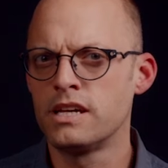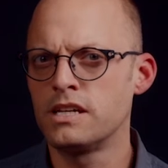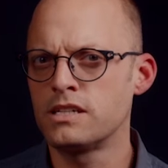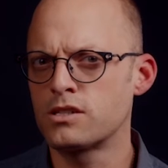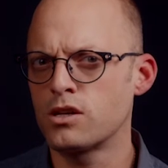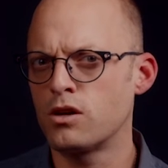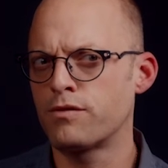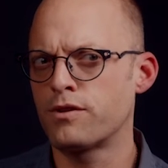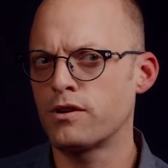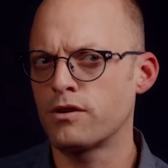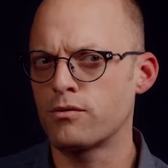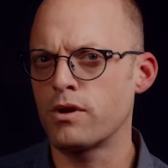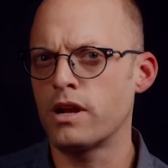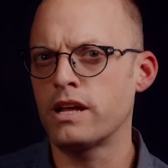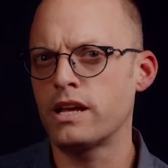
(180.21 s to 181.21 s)
And so if
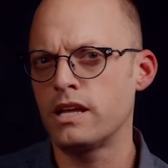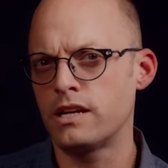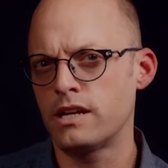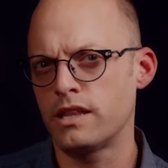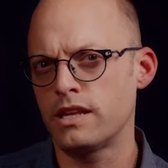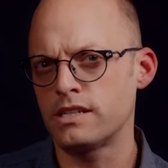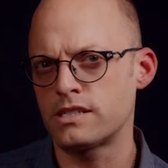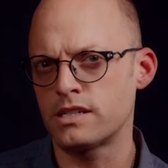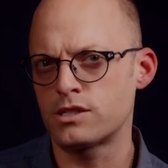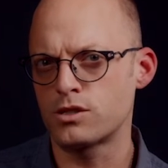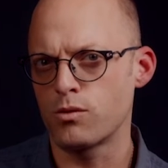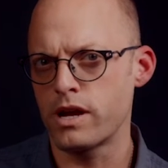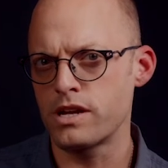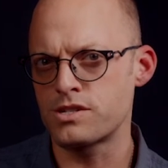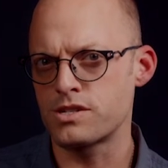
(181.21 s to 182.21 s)
you're running into these
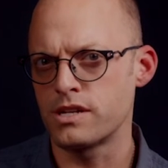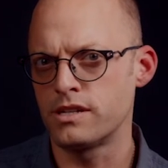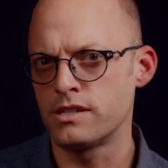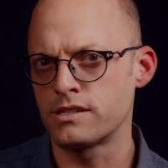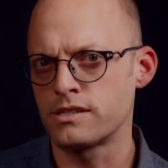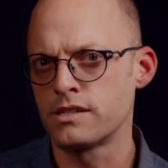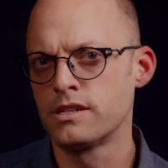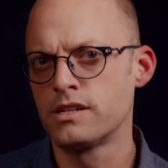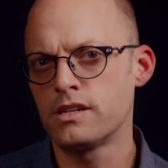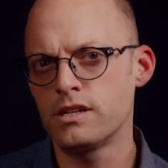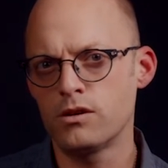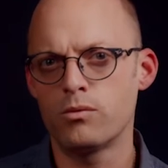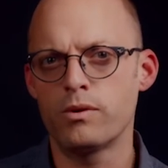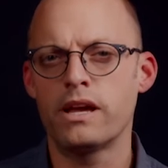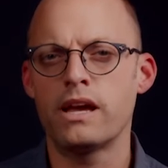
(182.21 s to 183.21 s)
situations,
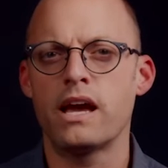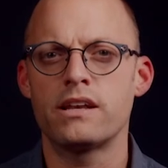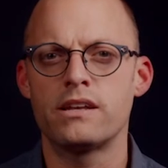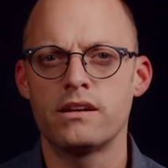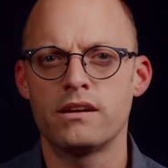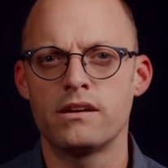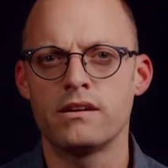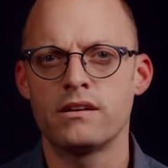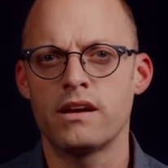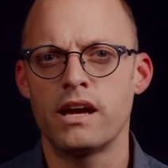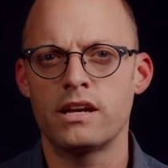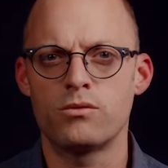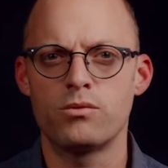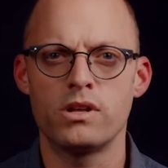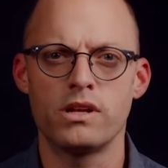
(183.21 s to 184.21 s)
we had to
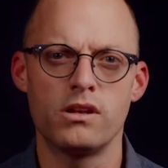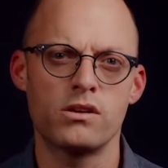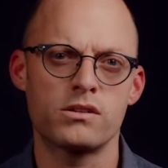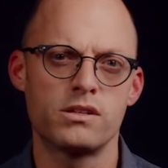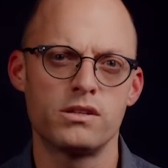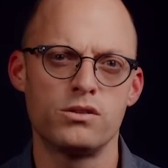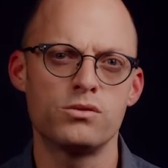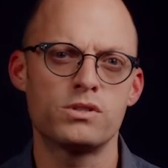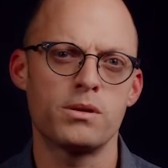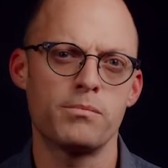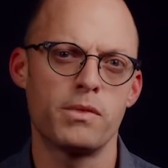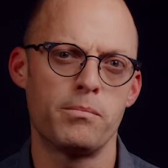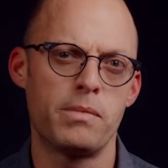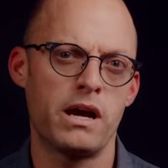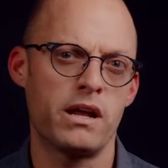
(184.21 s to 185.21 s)
really look to do
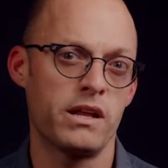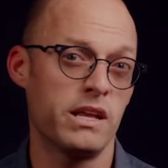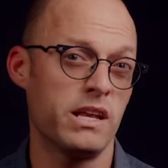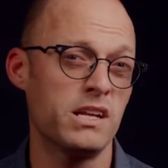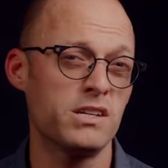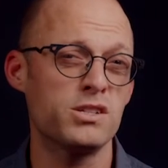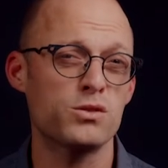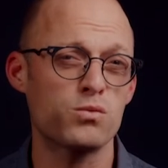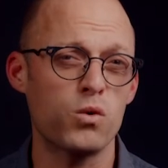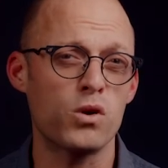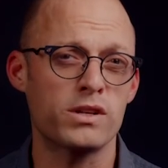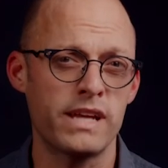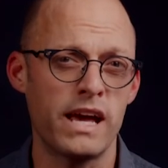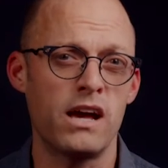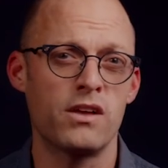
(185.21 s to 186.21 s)
something about it. And it just
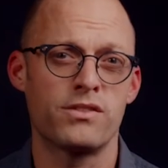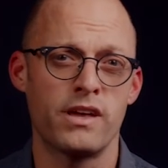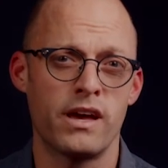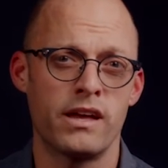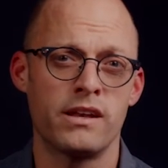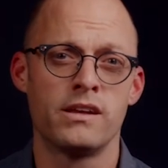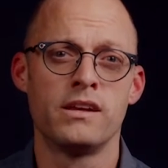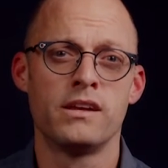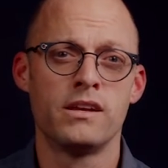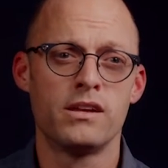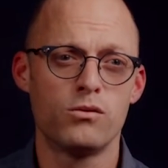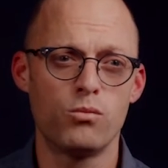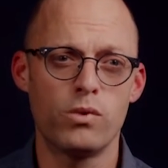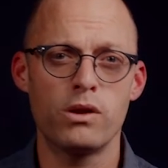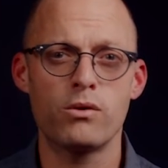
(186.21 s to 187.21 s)
worked out that
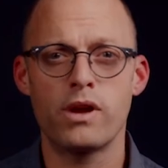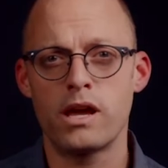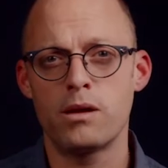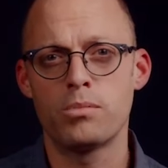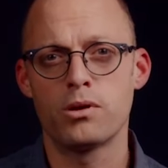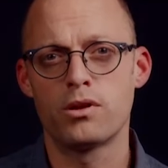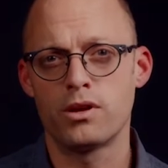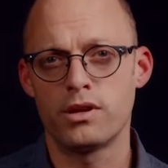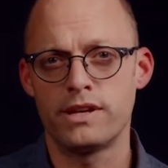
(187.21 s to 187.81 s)
we were able to